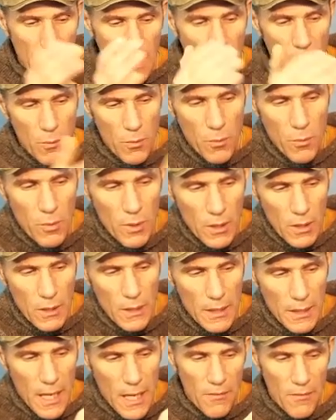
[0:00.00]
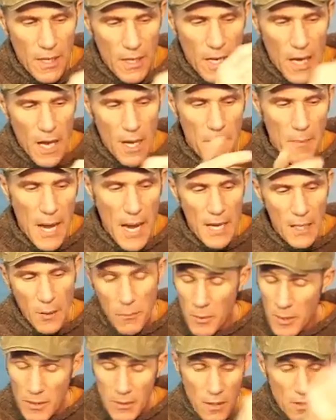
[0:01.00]
I really like having that high back,
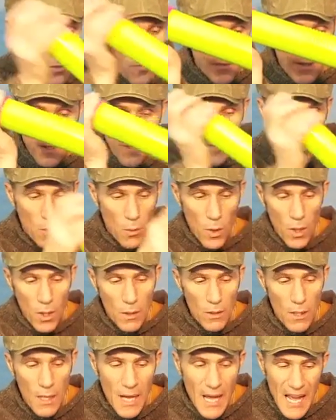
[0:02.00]
but it does fit in there well.